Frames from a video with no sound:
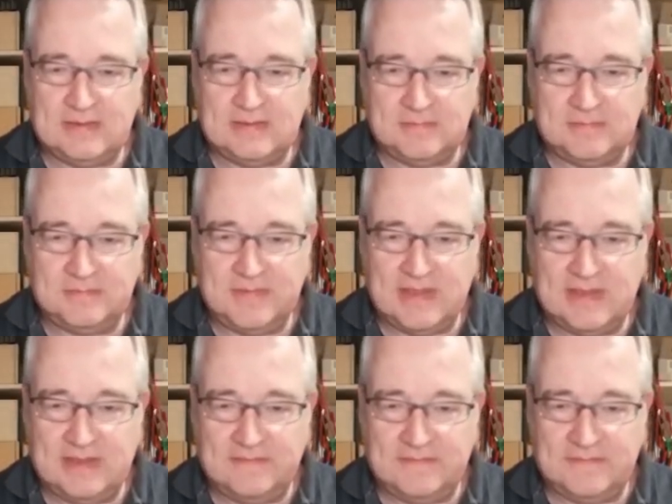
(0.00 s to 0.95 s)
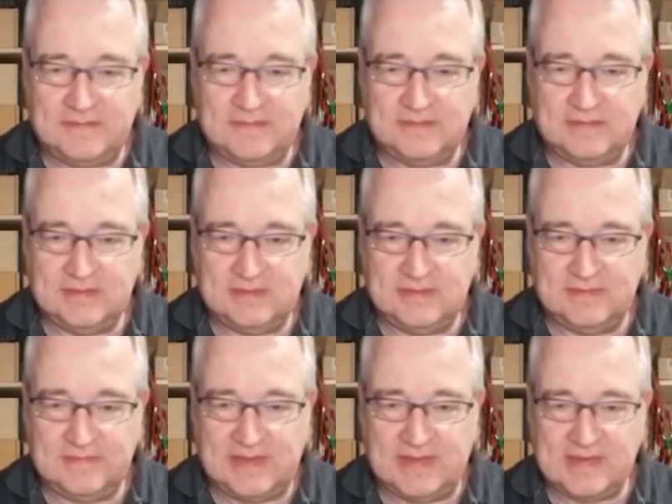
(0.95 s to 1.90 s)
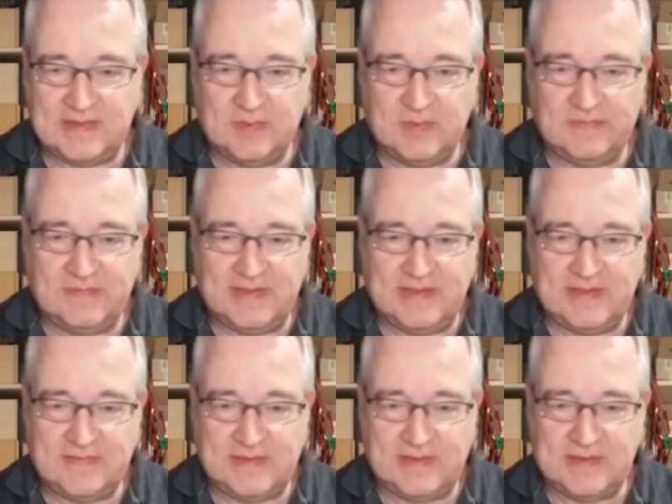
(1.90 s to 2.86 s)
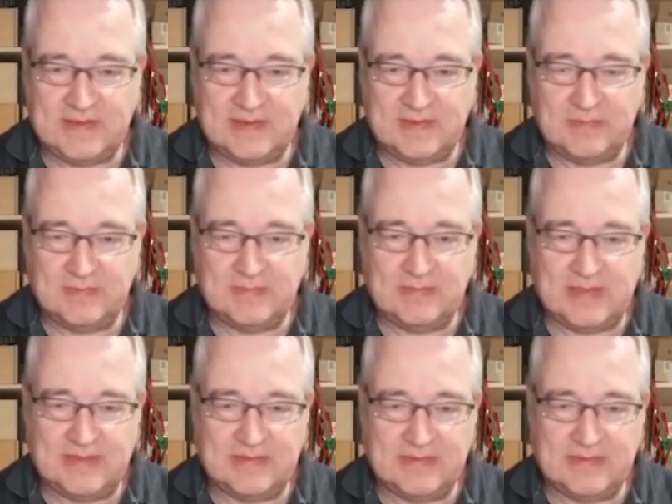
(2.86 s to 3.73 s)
we have file system device, file system IEEE,